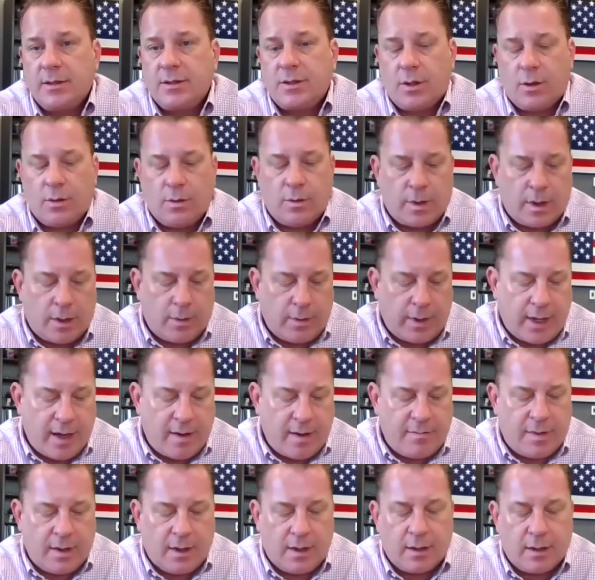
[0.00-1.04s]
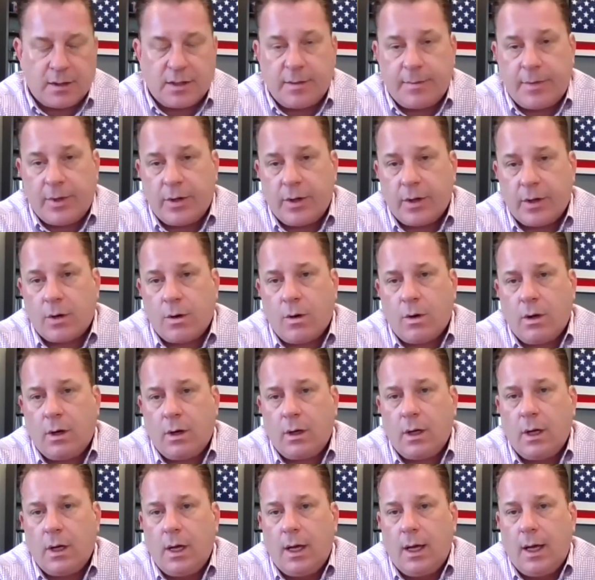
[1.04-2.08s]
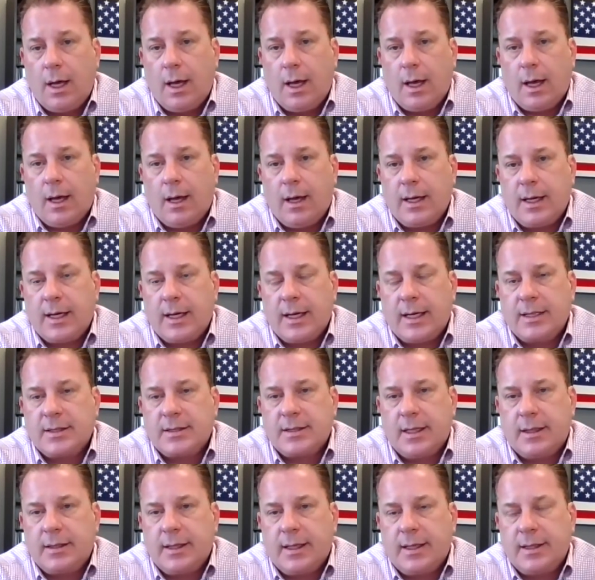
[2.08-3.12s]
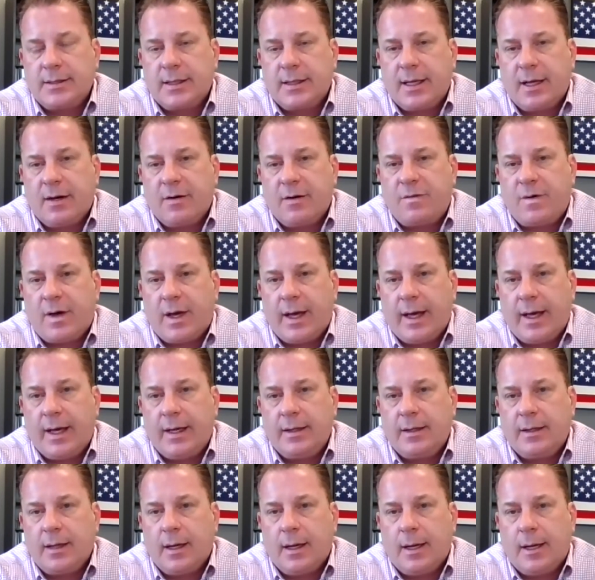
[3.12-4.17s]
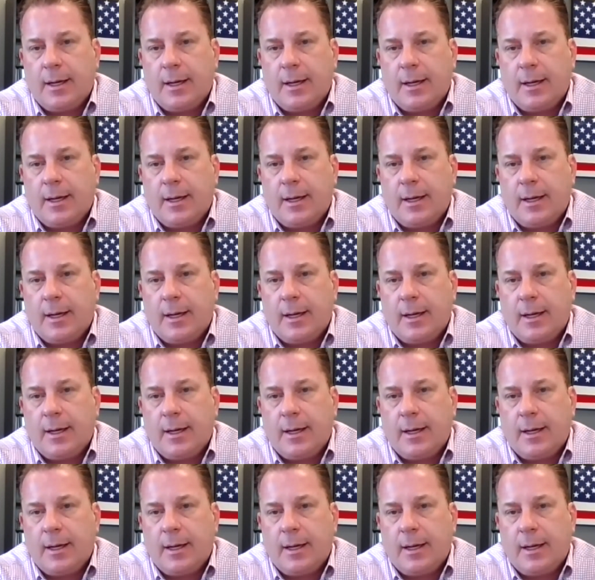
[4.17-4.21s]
So we have the Superior Court has identified